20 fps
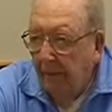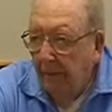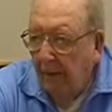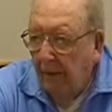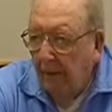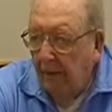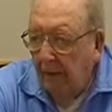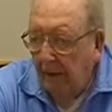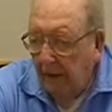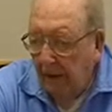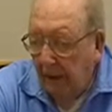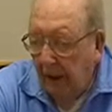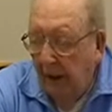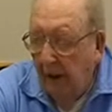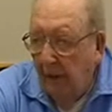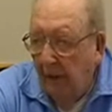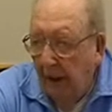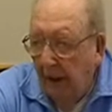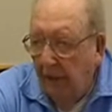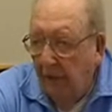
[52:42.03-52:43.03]
The, the
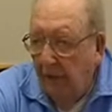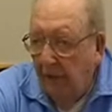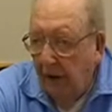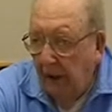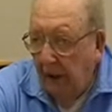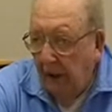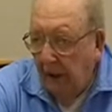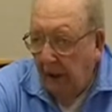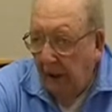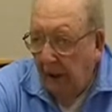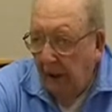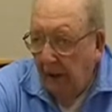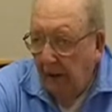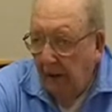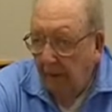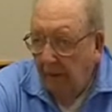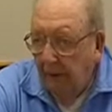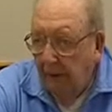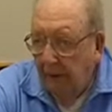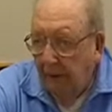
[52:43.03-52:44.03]
Hit, Hit Chitty
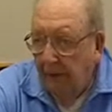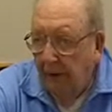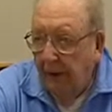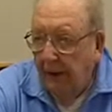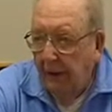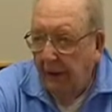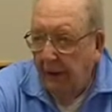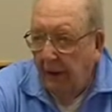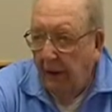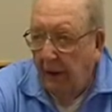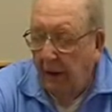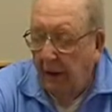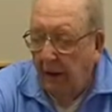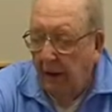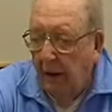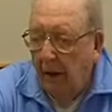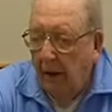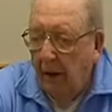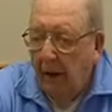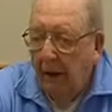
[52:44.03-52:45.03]
was a fleet tug.